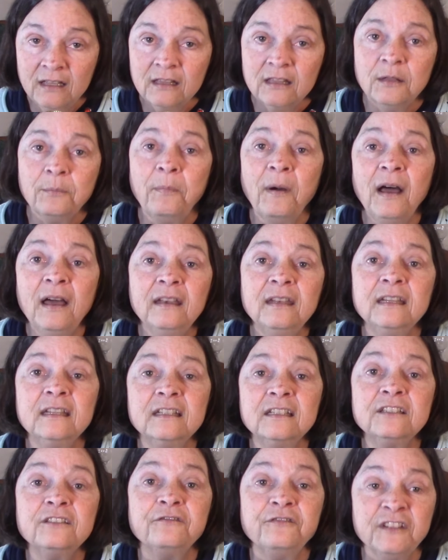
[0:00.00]
The body
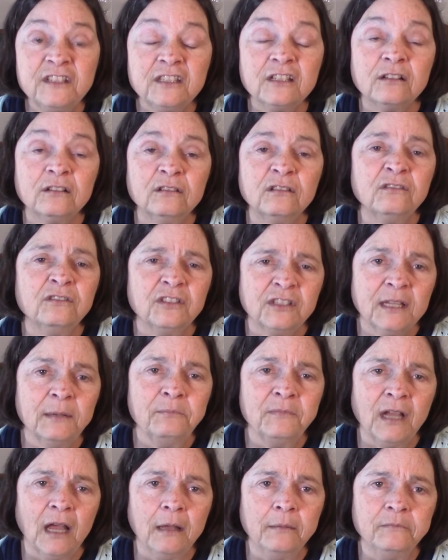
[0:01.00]
is physical
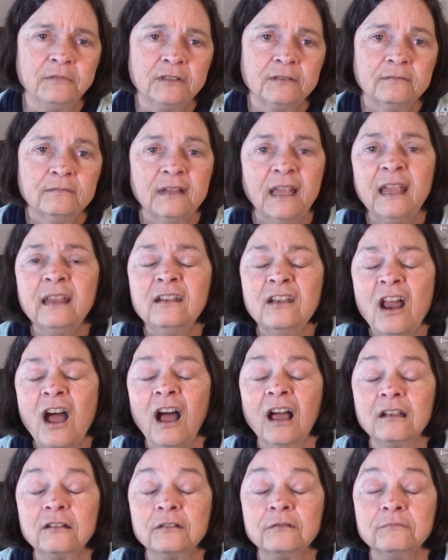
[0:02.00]
sometimes, and
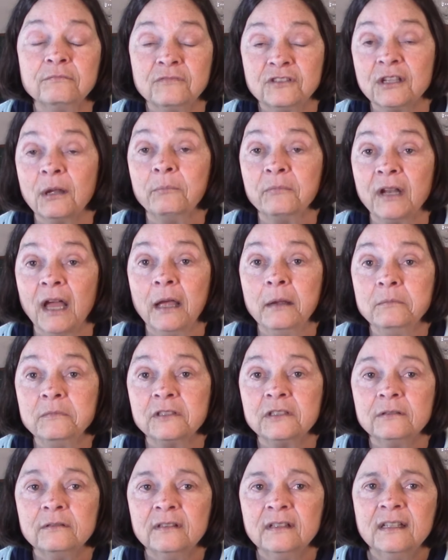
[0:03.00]
not
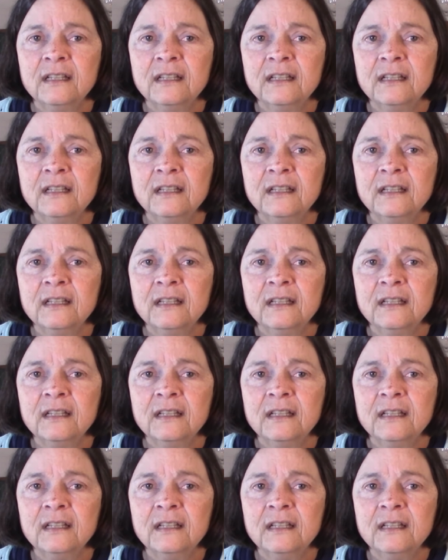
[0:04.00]
sometimes.